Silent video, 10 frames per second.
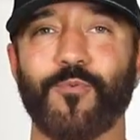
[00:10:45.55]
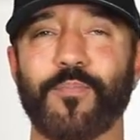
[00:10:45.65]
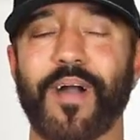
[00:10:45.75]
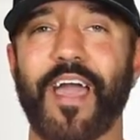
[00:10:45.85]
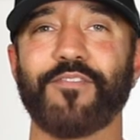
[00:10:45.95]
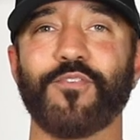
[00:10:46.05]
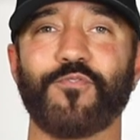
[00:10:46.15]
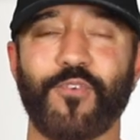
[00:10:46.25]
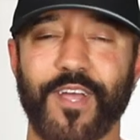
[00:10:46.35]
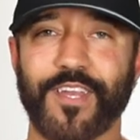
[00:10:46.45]
We might have a
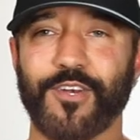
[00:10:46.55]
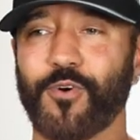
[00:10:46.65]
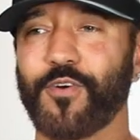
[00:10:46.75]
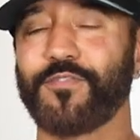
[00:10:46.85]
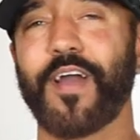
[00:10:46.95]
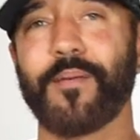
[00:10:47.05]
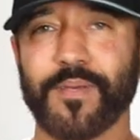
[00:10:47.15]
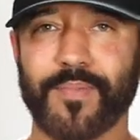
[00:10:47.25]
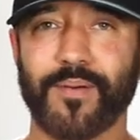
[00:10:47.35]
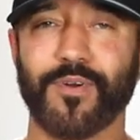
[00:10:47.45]
friend or a
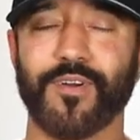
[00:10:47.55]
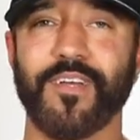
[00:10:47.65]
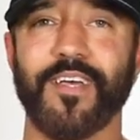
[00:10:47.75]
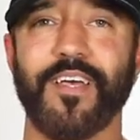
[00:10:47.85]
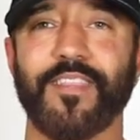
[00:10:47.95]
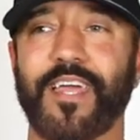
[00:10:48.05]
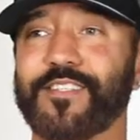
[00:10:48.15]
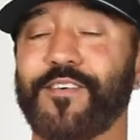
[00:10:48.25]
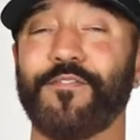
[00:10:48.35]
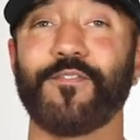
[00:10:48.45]
family member that
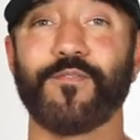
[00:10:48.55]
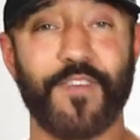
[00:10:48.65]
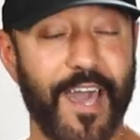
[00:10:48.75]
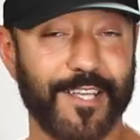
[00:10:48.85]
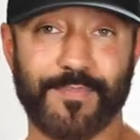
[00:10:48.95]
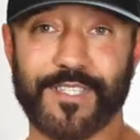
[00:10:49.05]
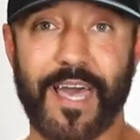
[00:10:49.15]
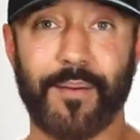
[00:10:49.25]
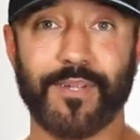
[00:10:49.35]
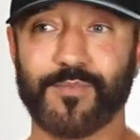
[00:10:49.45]
has a fast
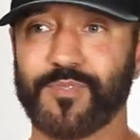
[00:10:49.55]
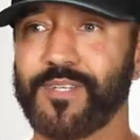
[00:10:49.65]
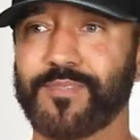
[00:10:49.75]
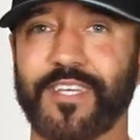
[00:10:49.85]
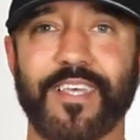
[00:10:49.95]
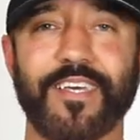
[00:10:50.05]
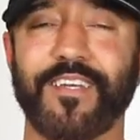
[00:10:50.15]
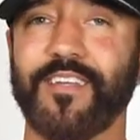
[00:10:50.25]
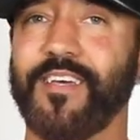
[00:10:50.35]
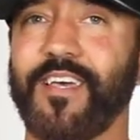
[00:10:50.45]
metabolism. It seems like they can